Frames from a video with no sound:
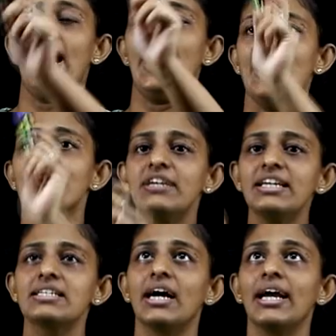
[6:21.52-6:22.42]

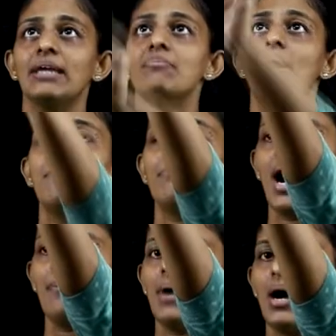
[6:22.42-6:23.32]
Every time
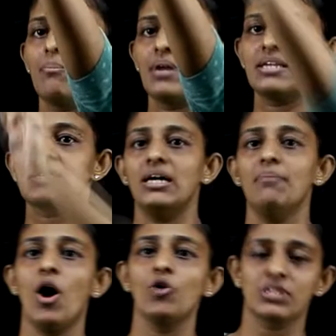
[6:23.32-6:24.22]
Papa brings
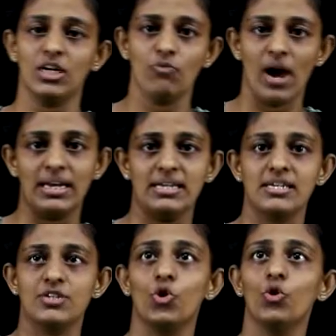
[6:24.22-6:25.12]
about a violence
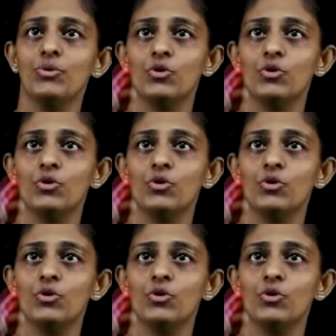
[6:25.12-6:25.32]
at home,